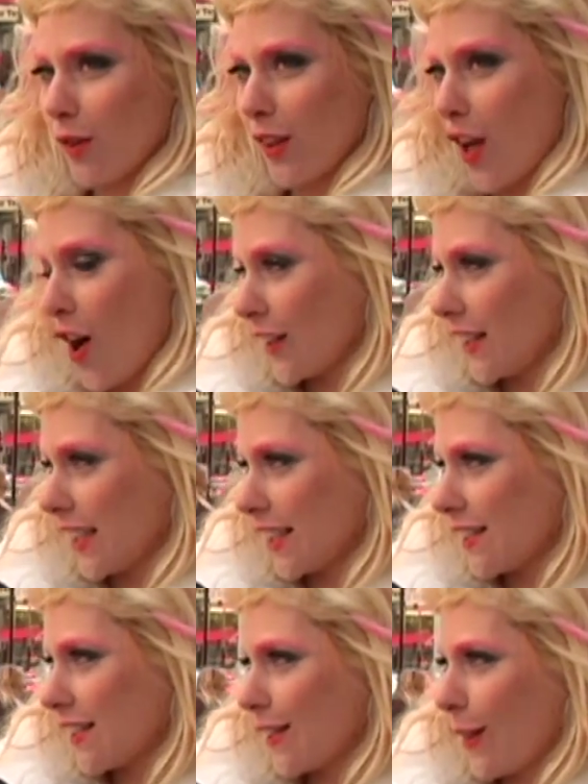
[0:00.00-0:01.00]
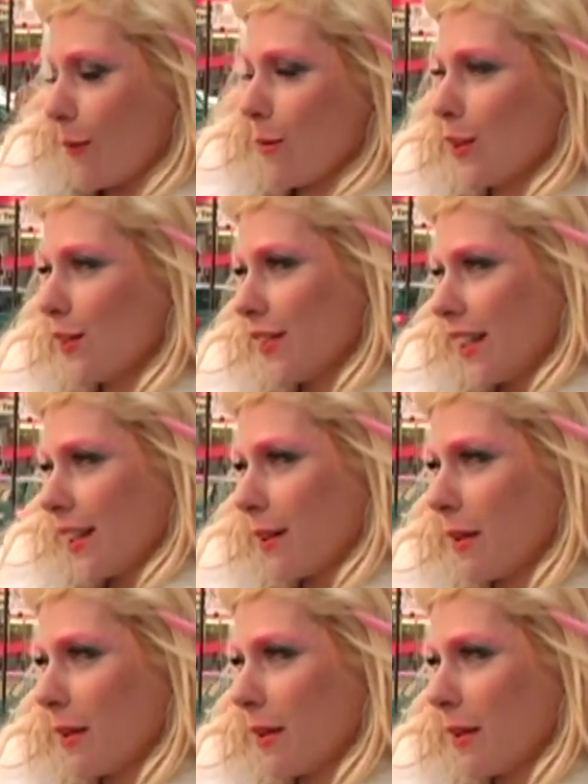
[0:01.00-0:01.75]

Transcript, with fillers: with the audience and the music.